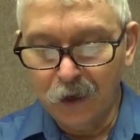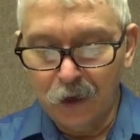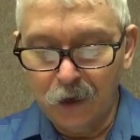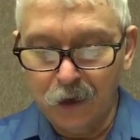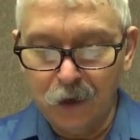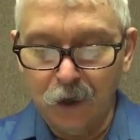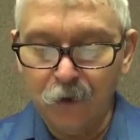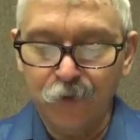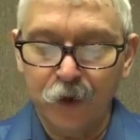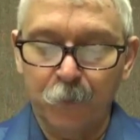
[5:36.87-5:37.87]
uh,
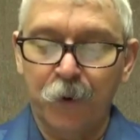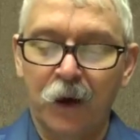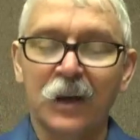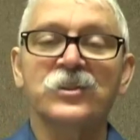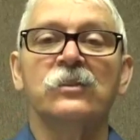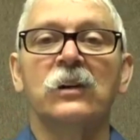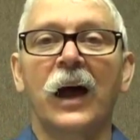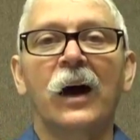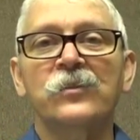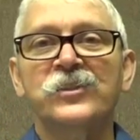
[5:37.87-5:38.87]
of the apostle
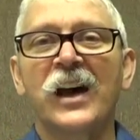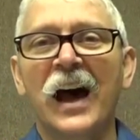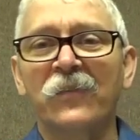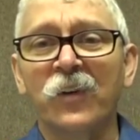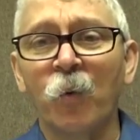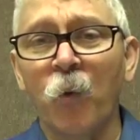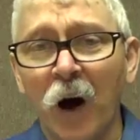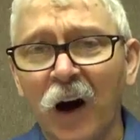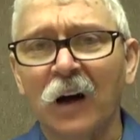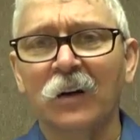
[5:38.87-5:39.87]
outside the
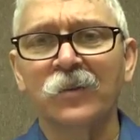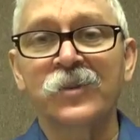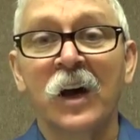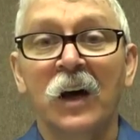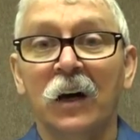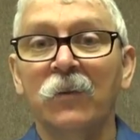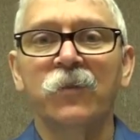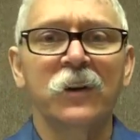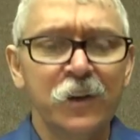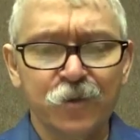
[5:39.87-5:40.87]
walls of
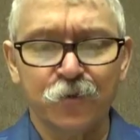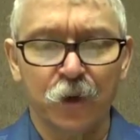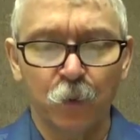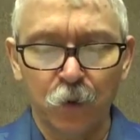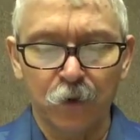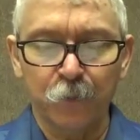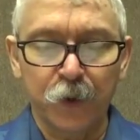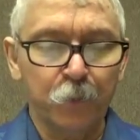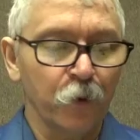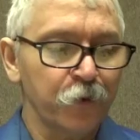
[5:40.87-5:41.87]
Lystra, where
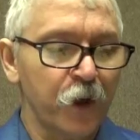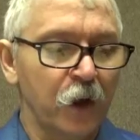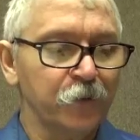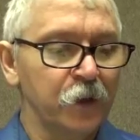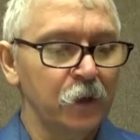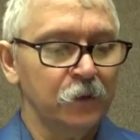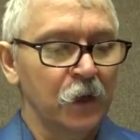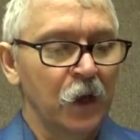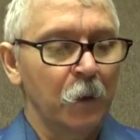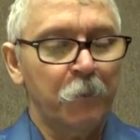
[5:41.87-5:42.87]
people thought that
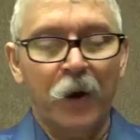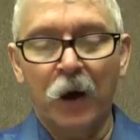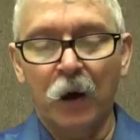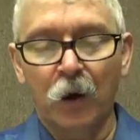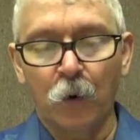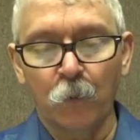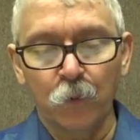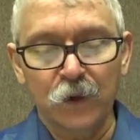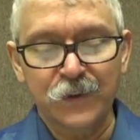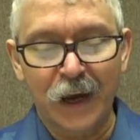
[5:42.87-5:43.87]
Paul
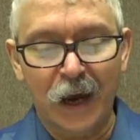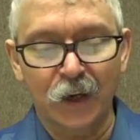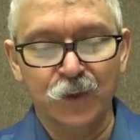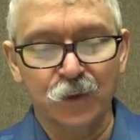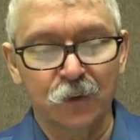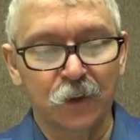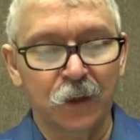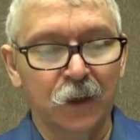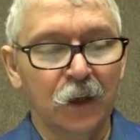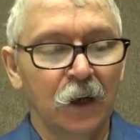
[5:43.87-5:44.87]
was
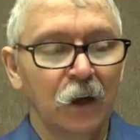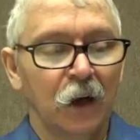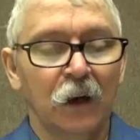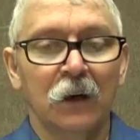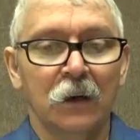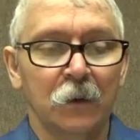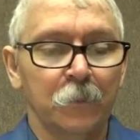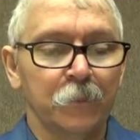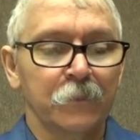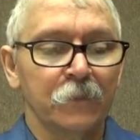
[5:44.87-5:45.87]
actually,
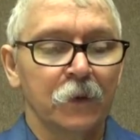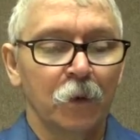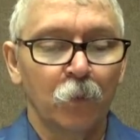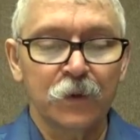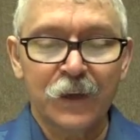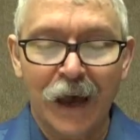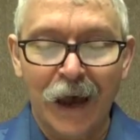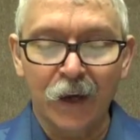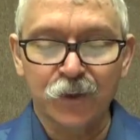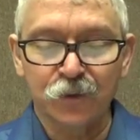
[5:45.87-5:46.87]
um, was
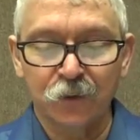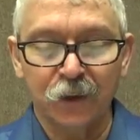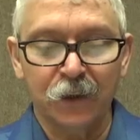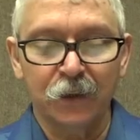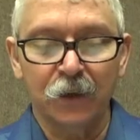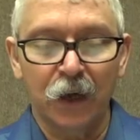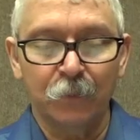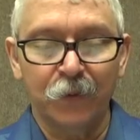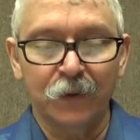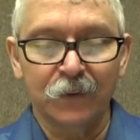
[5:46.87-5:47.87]
actually, had
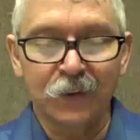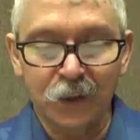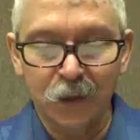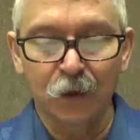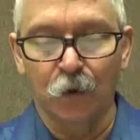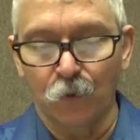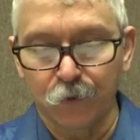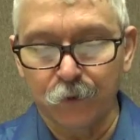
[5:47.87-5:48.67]
been killed.